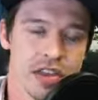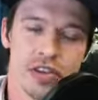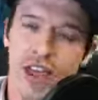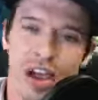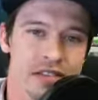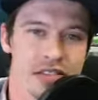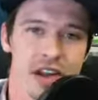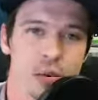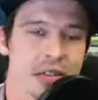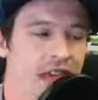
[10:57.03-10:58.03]
You got to
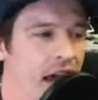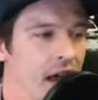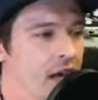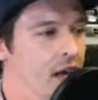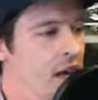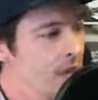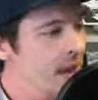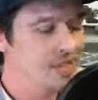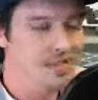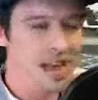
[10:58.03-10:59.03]
start with that.
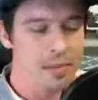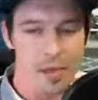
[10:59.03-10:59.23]
Man,